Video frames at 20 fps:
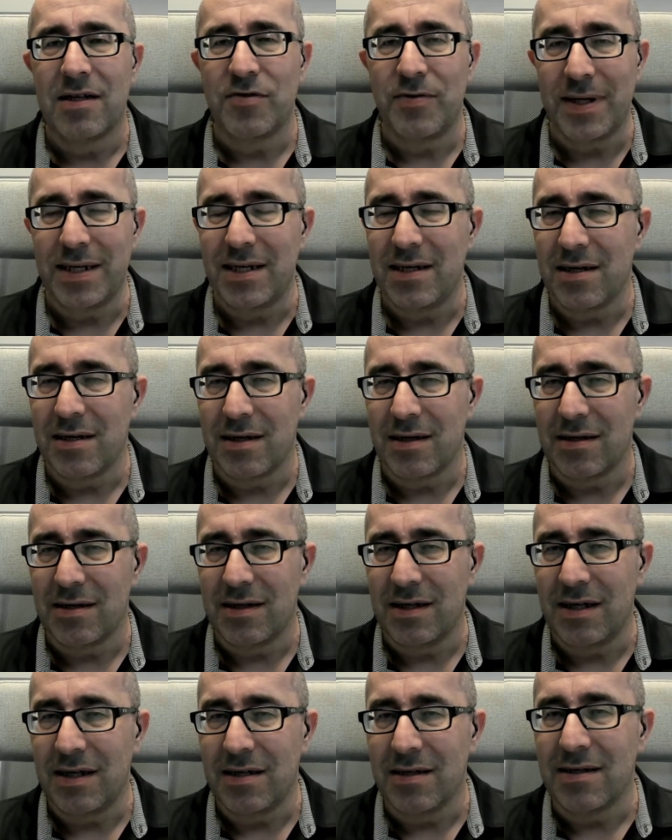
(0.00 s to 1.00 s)

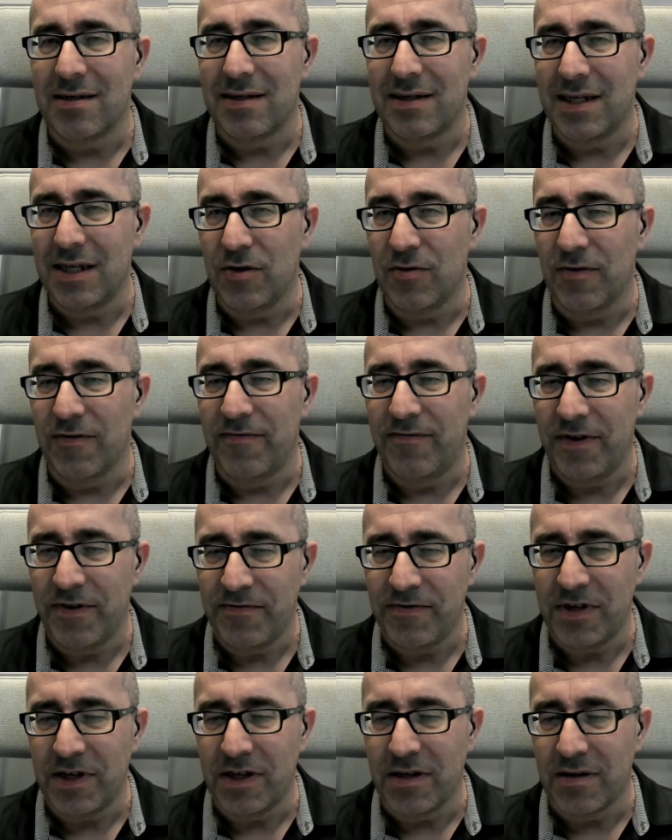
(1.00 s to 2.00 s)
2019
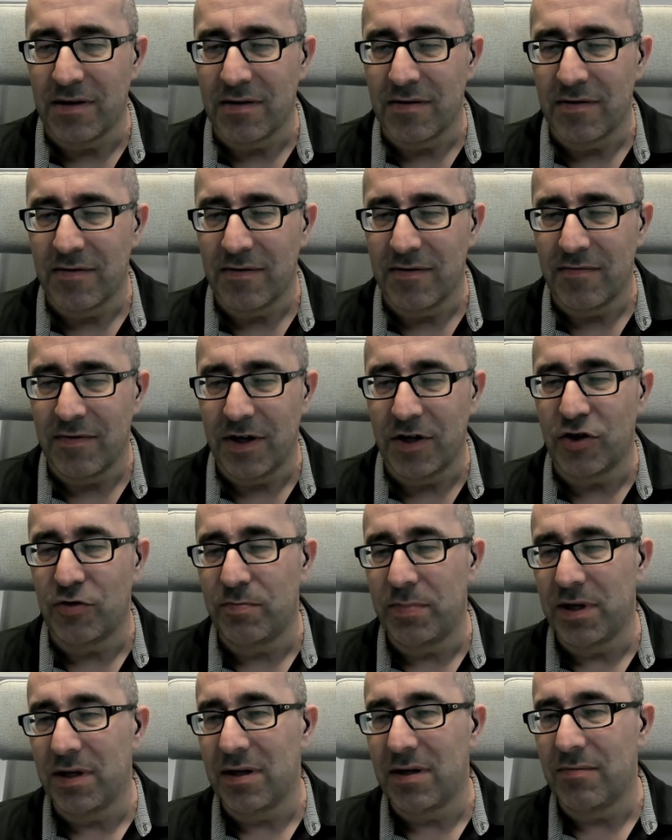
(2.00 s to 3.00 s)
CO15, which
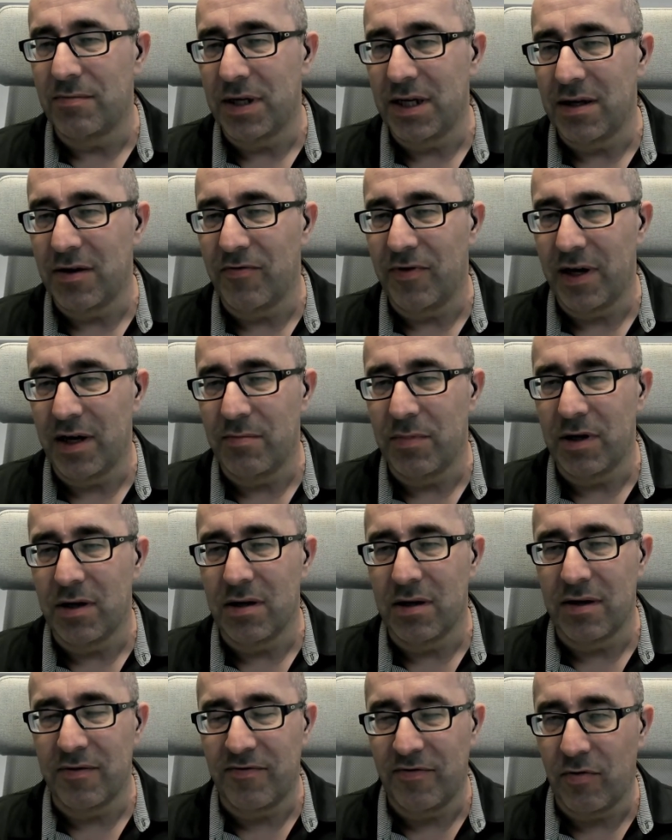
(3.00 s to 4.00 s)
will be
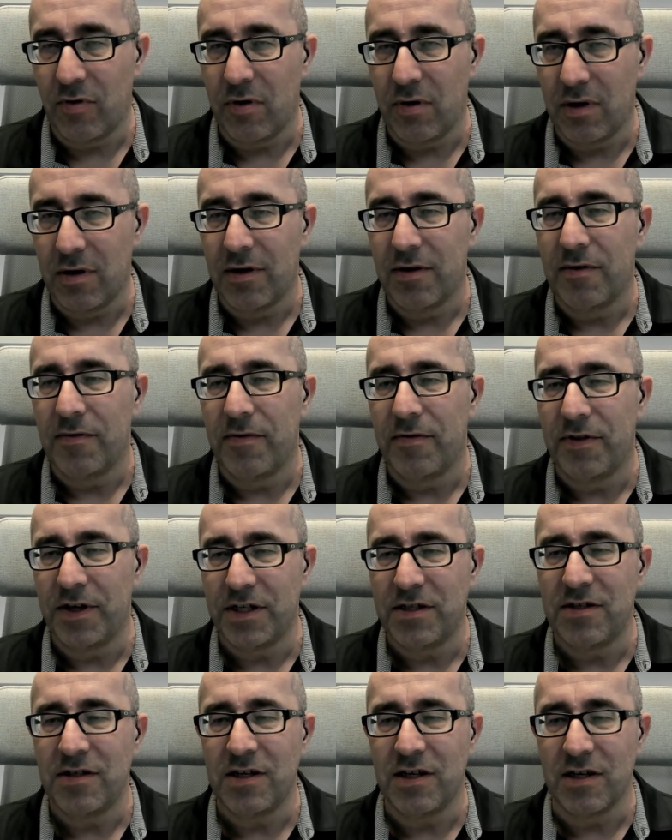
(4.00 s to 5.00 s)
available in fall
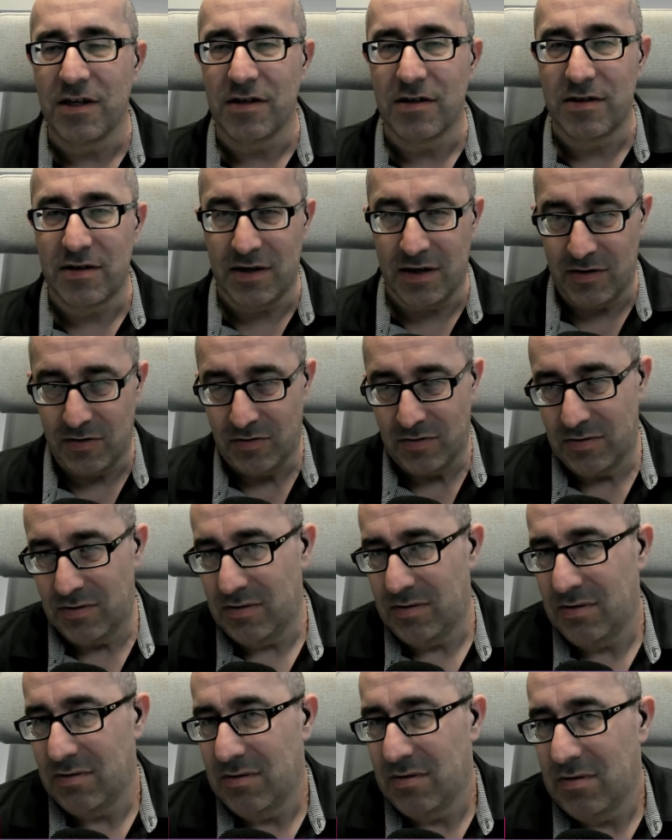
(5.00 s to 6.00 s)
this year. So
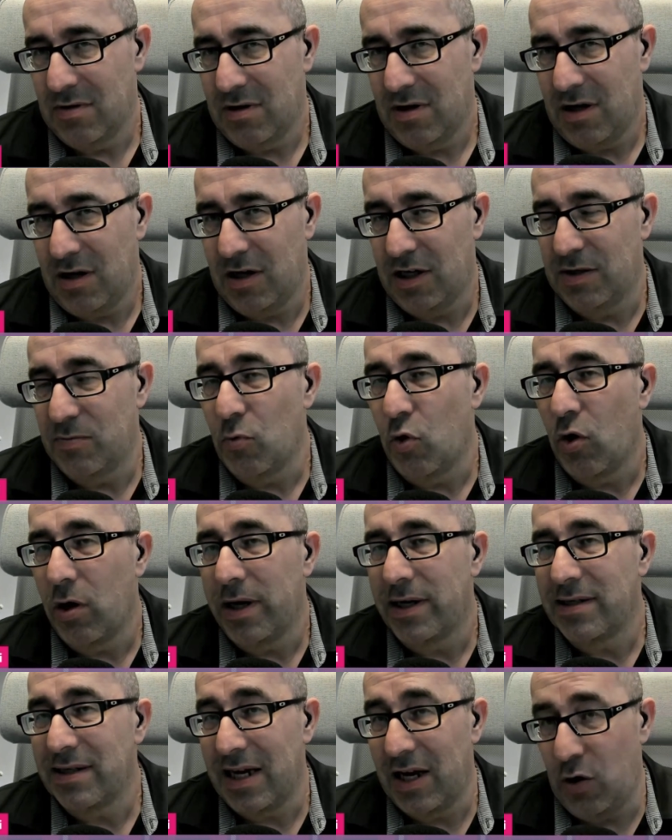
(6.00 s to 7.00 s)
it's more
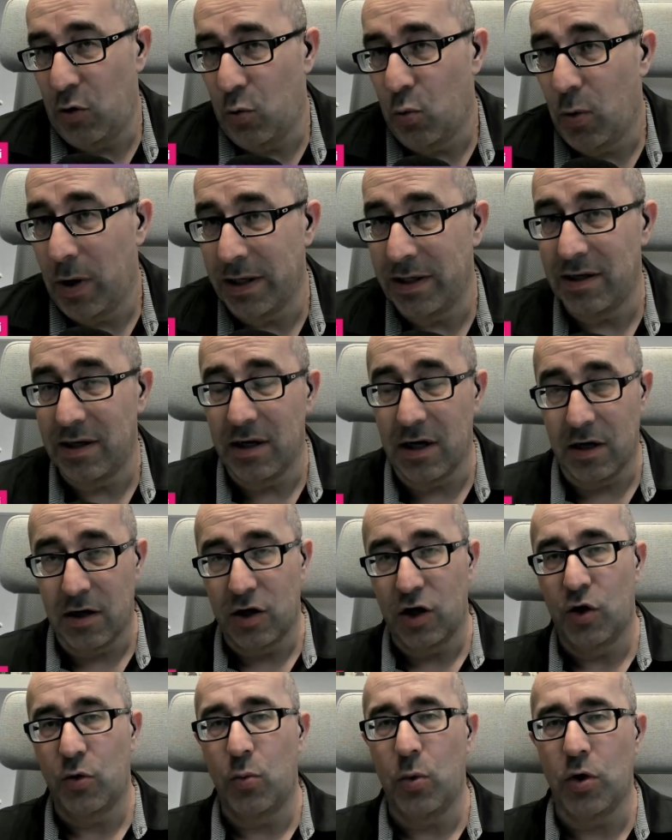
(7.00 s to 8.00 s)
or less a 1 year,
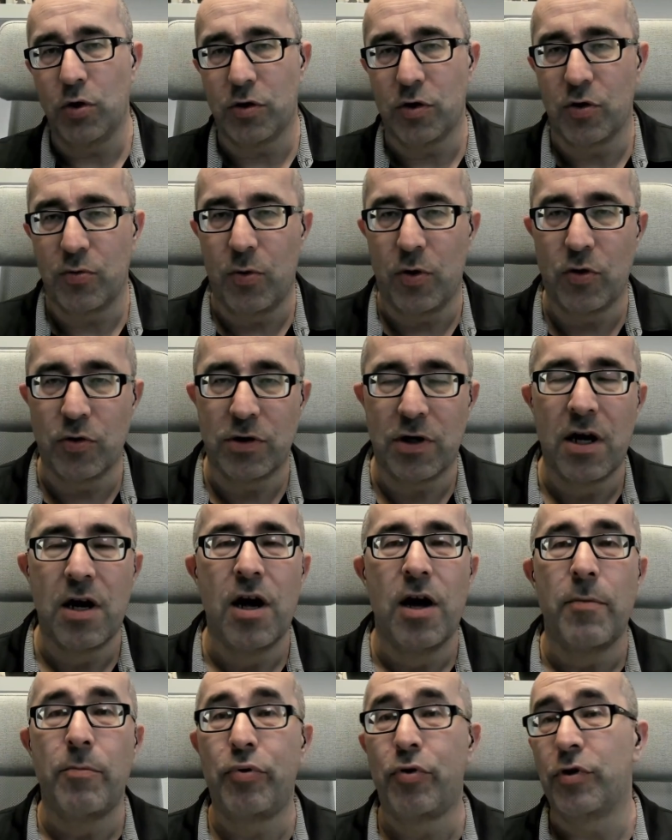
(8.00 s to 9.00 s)
quote unquote,
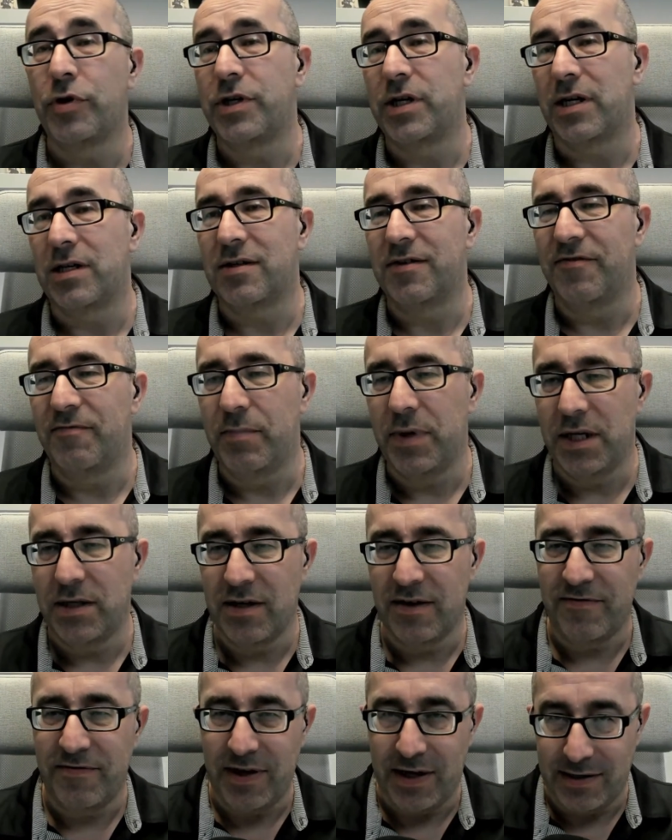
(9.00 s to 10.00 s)
productive
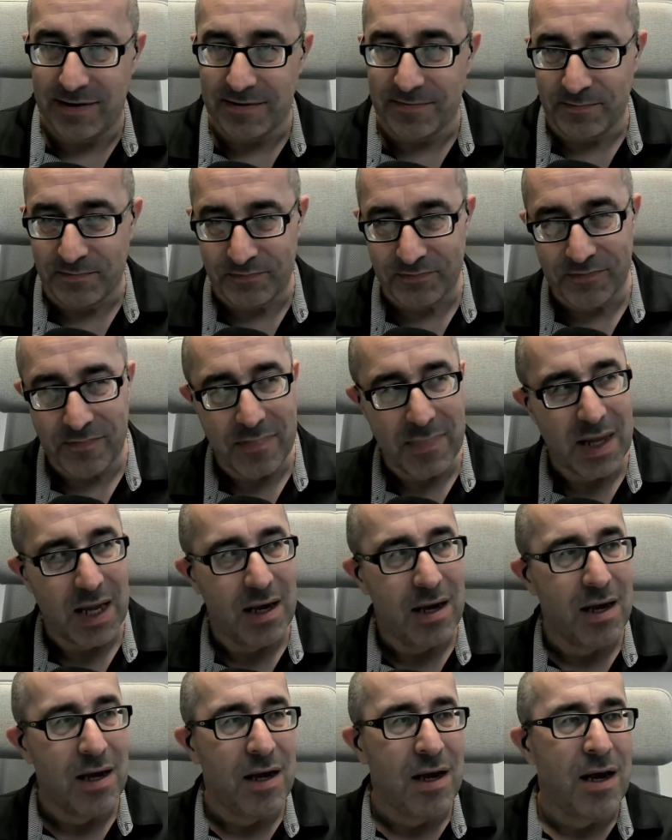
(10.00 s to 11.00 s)
beta phase.
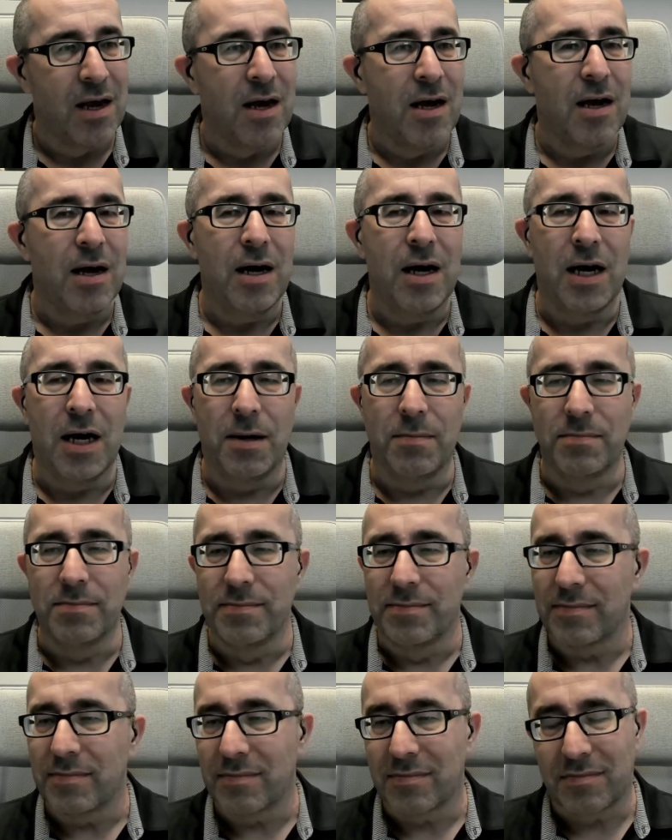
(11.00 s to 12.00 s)

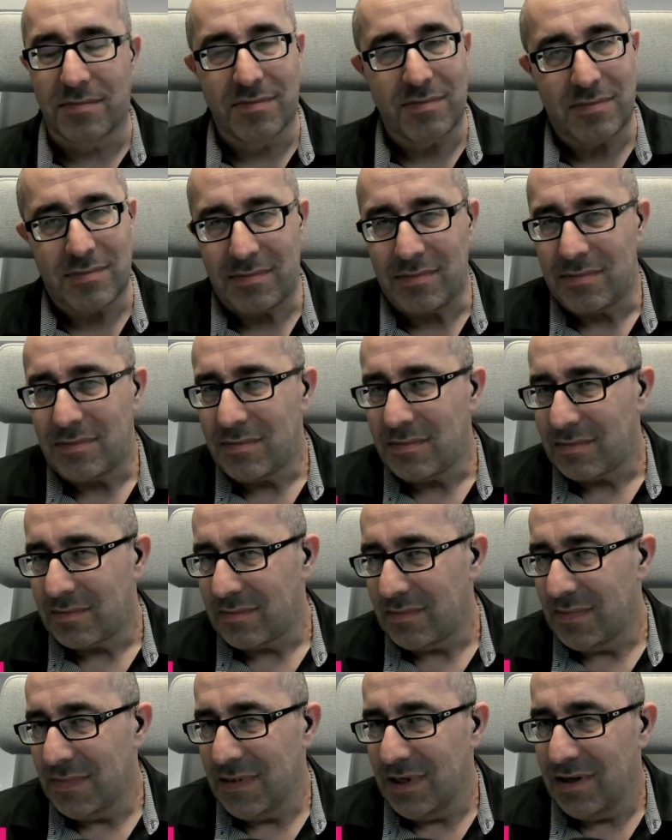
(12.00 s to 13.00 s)

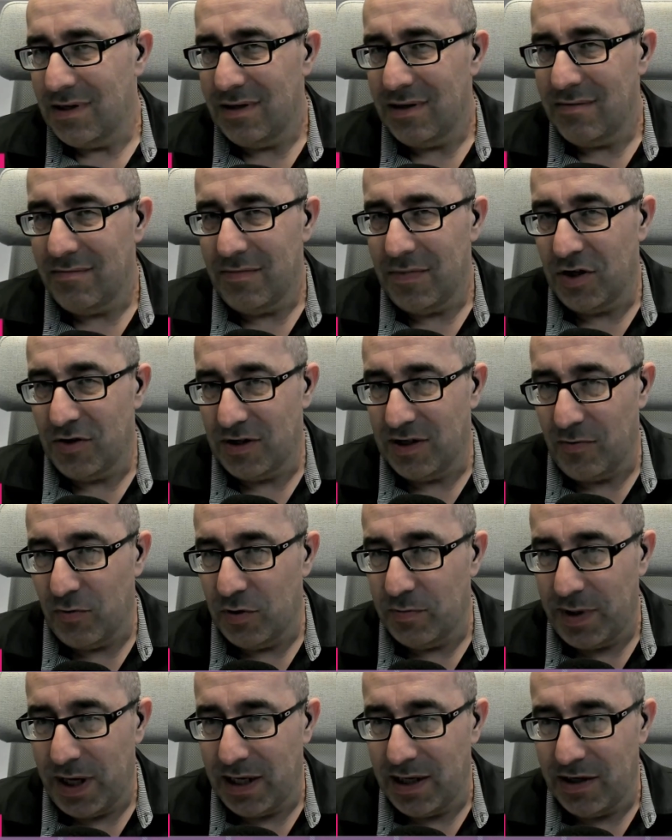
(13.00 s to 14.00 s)
Because there
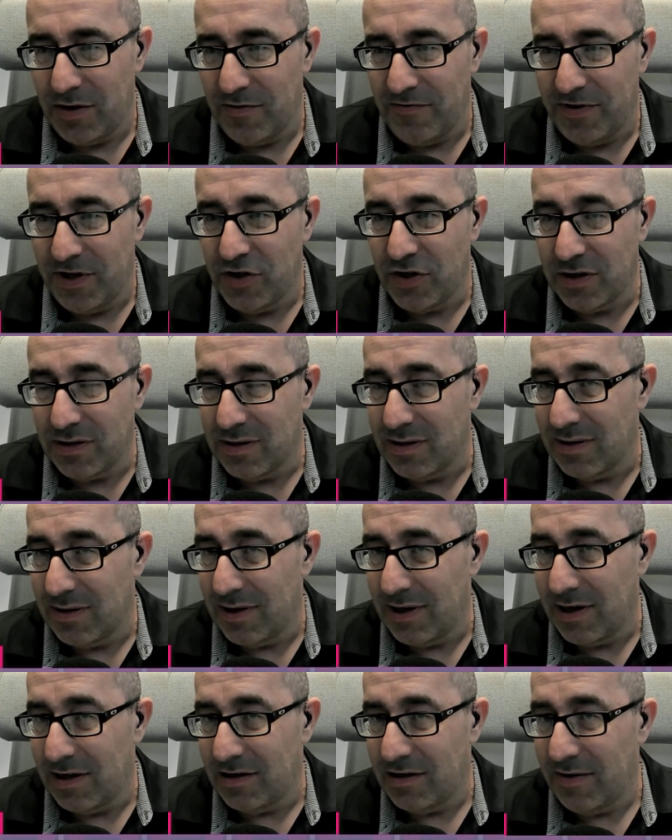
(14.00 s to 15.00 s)
won't be any new features in
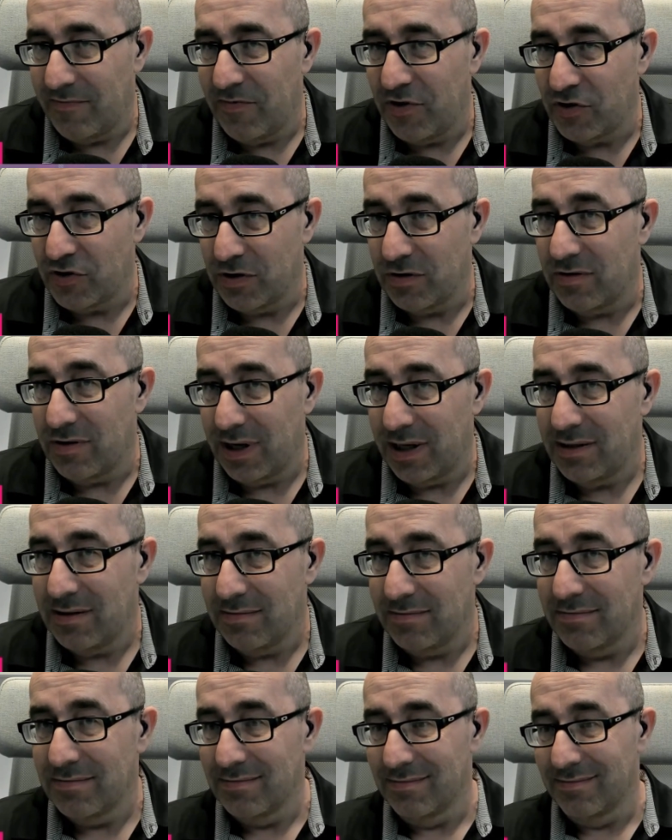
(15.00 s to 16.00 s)
the RTM version, right?